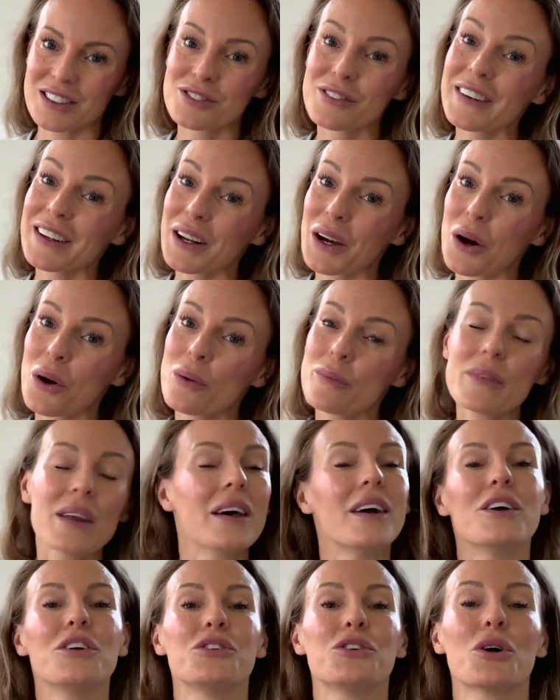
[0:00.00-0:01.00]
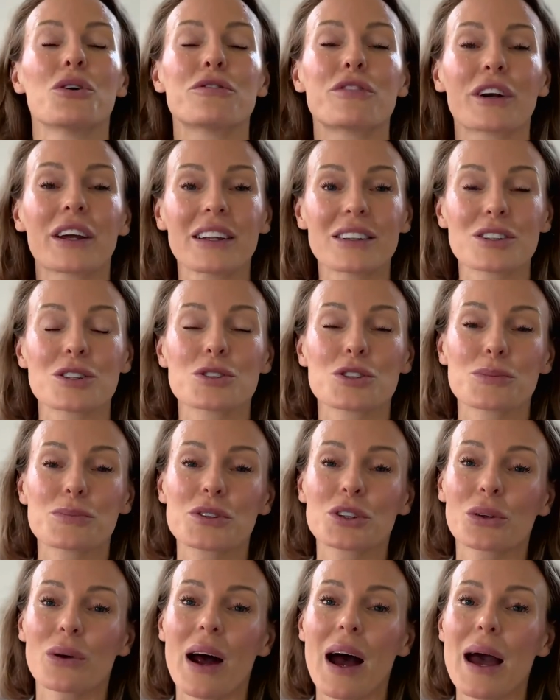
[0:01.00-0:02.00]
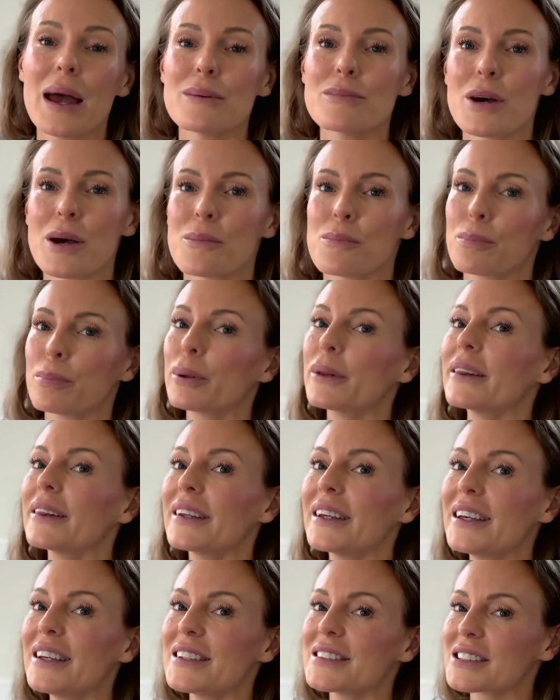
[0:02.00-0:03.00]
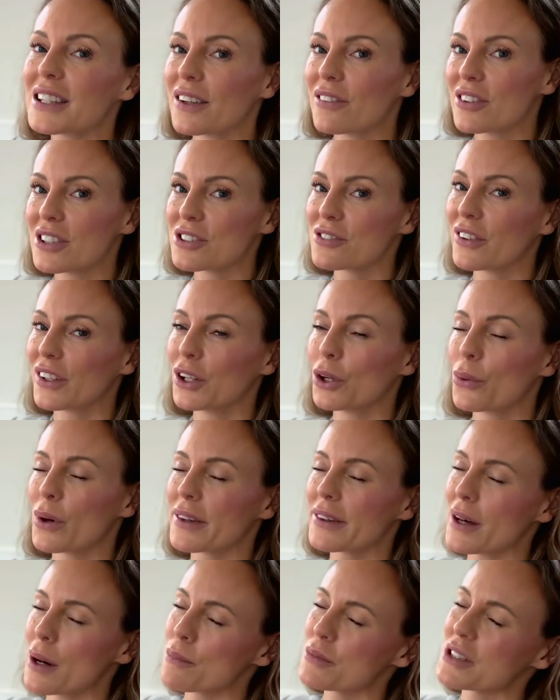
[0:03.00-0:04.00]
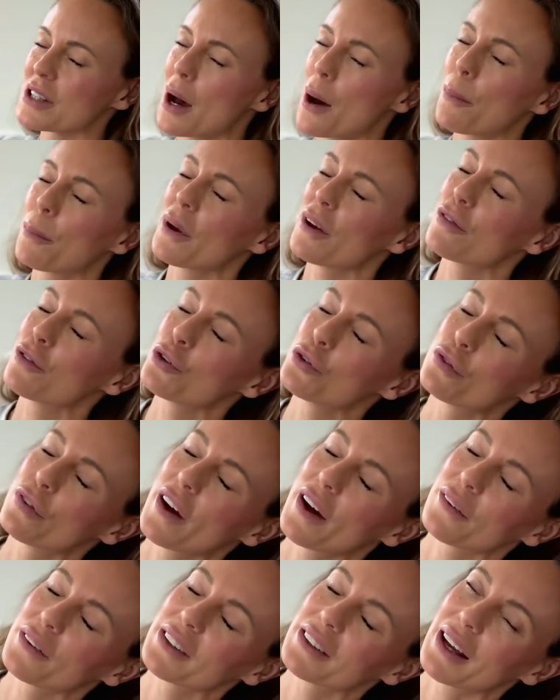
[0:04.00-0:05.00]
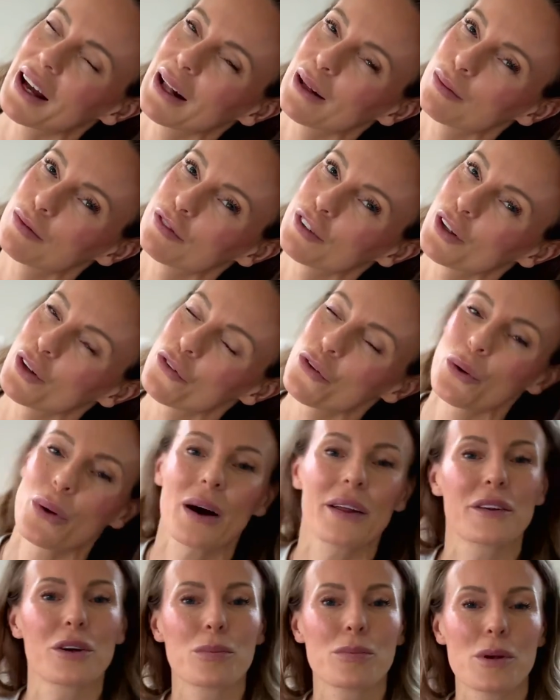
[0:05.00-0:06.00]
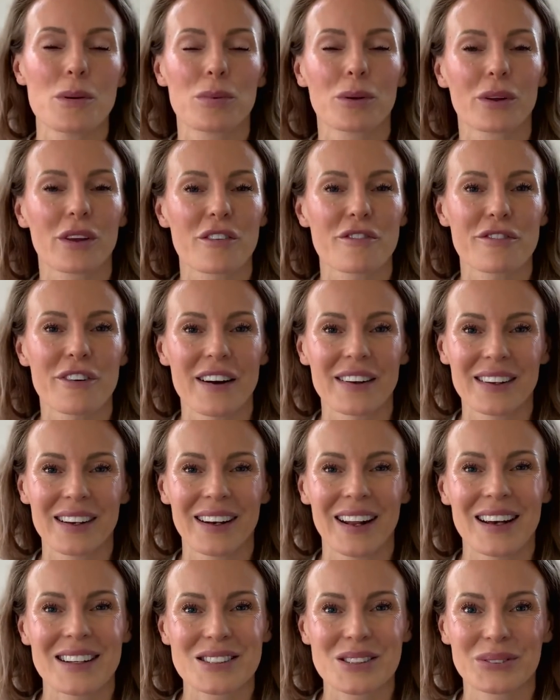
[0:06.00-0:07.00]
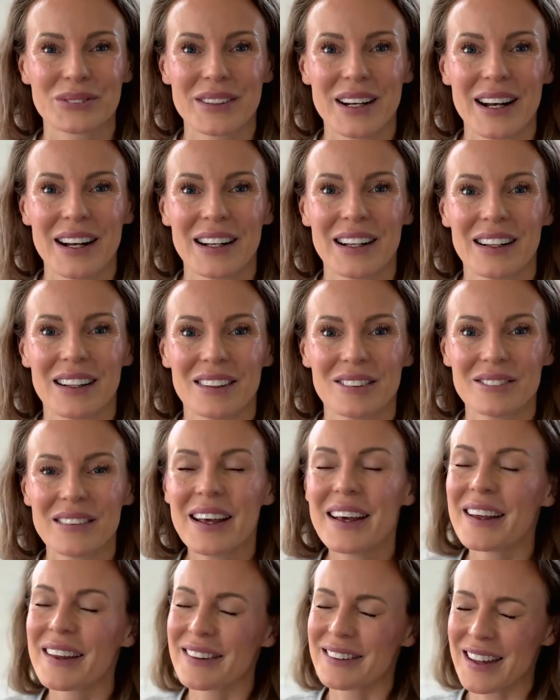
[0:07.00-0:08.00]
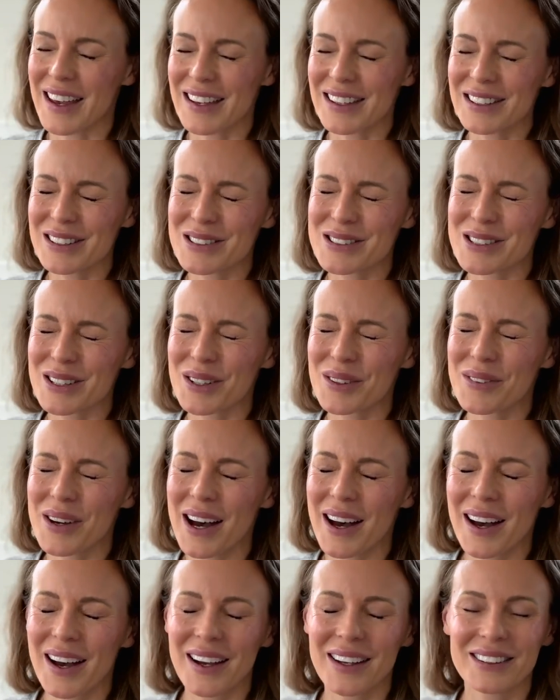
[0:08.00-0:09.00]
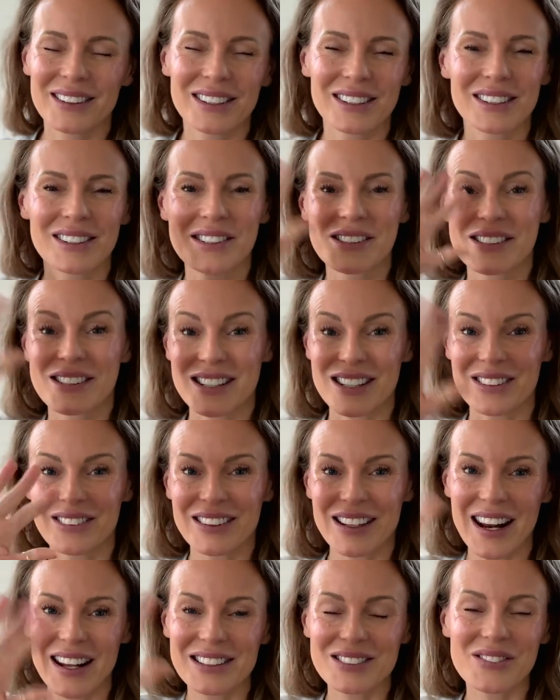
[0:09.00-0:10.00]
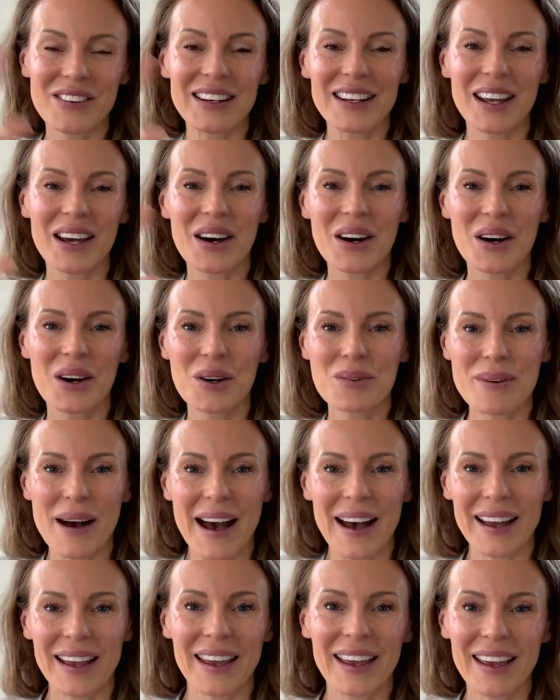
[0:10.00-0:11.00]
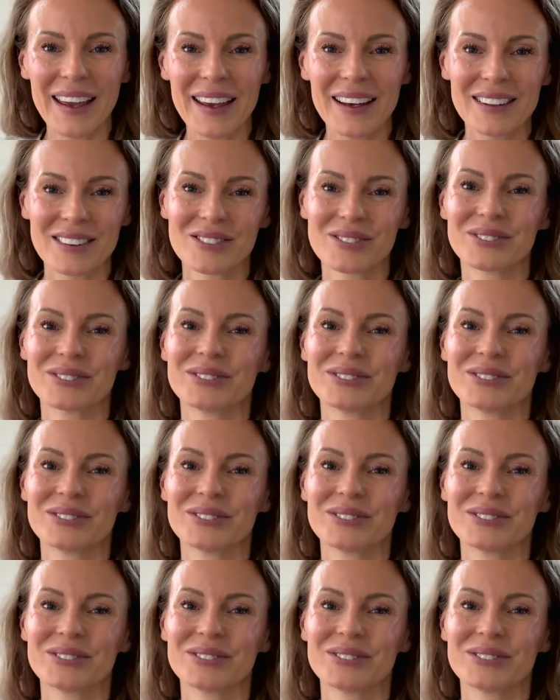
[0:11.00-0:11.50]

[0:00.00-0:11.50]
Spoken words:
video. Don't forget to subscribe, and please give this video a thumbs up if you found it helpful so other people can find it as well. Thank you so much. See you in the next video. Bye.